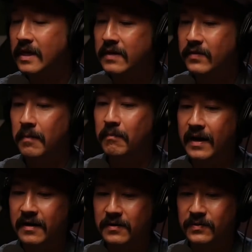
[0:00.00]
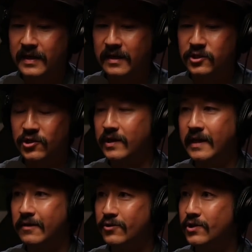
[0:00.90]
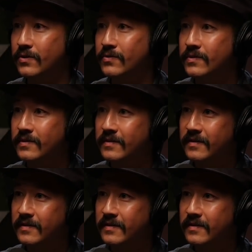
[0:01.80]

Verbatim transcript: not even about like churning out shoes.